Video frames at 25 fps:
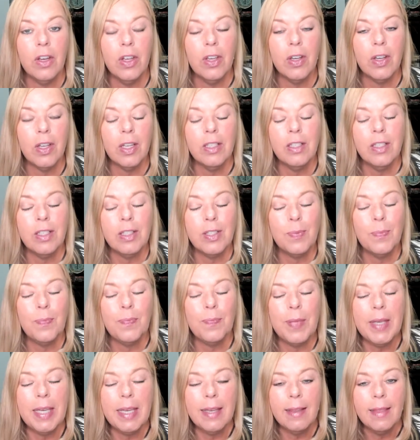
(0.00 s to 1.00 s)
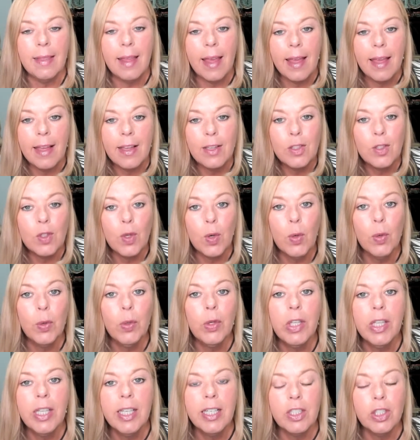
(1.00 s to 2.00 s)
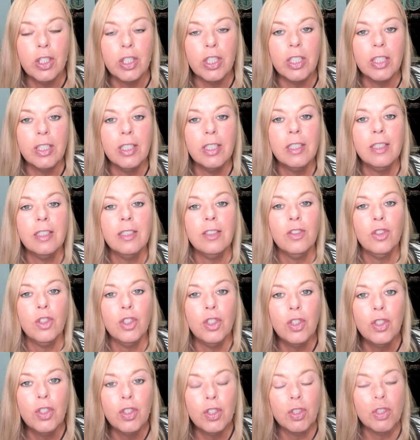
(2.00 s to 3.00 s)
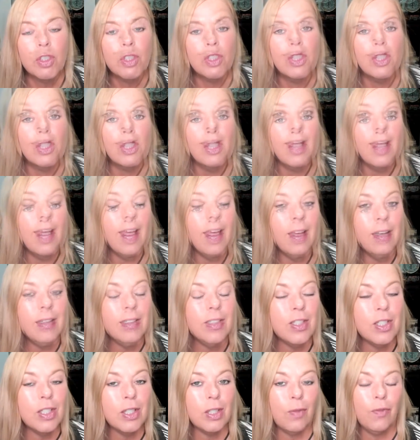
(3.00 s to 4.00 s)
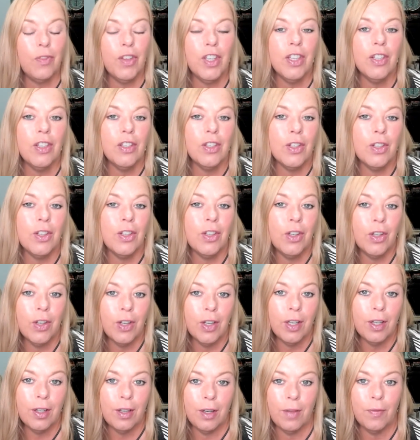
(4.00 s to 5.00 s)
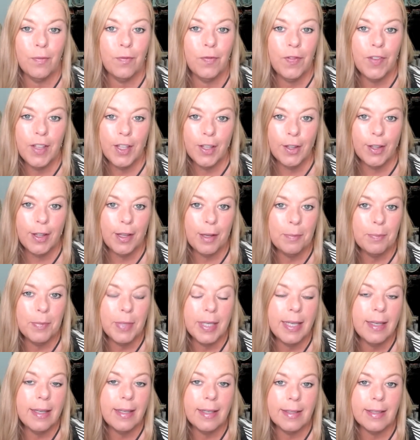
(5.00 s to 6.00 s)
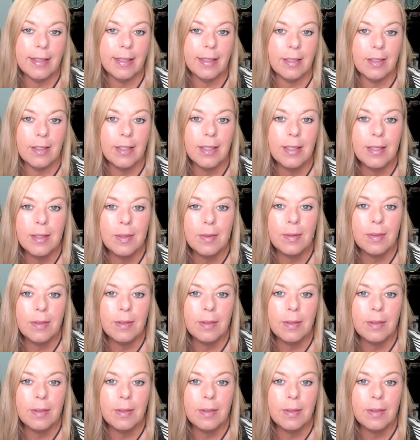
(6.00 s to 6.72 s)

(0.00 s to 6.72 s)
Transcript: You can just be like totally chill, neutral, and just feel good and feel at peace and just